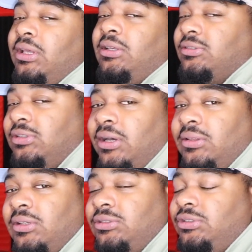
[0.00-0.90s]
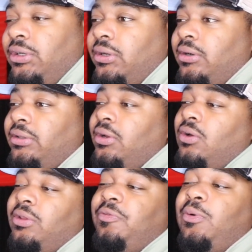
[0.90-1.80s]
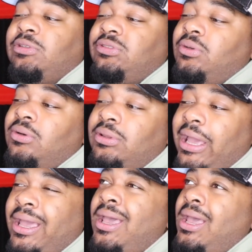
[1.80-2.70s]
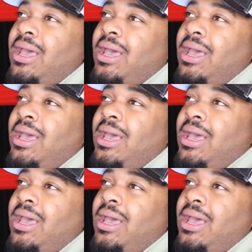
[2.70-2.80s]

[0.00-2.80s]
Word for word: that he's done this year, and they're only focusing on that.